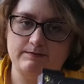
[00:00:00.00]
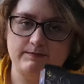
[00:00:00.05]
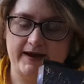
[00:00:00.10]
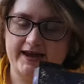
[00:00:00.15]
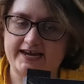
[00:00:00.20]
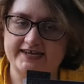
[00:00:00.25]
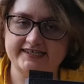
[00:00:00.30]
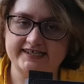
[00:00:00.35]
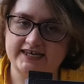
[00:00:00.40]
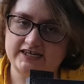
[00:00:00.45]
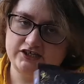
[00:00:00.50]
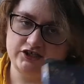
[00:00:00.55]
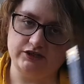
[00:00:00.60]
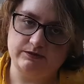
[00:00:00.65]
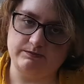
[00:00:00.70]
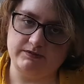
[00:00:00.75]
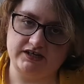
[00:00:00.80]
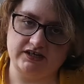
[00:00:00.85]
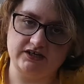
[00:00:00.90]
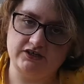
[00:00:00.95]
pay attention,
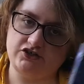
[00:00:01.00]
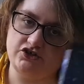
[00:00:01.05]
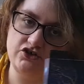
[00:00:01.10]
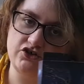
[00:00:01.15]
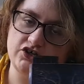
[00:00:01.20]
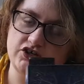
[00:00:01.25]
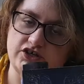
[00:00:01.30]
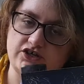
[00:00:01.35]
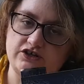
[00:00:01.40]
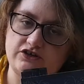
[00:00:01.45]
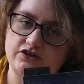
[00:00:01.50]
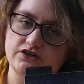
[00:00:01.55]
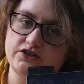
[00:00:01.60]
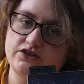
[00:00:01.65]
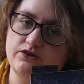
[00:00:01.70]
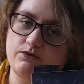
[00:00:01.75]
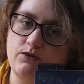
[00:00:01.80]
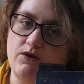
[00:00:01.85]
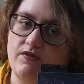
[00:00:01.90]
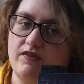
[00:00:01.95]
because you can use
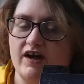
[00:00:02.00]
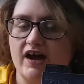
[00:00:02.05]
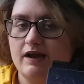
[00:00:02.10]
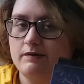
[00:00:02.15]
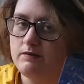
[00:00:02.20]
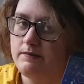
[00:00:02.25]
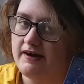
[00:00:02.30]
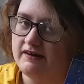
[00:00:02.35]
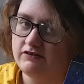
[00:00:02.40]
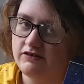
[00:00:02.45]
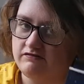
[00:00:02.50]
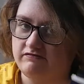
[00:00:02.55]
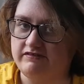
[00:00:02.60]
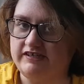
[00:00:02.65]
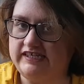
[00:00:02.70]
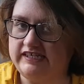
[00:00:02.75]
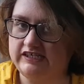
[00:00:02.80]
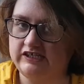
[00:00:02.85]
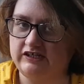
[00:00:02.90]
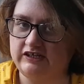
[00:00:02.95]
the one that I'm about to
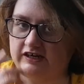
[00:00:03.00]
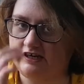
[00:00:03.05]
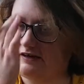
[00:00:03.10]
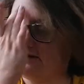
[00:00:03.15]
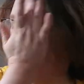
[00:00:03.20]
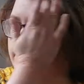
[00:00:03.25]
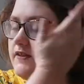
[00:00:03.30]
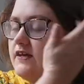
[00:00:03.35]
read to you.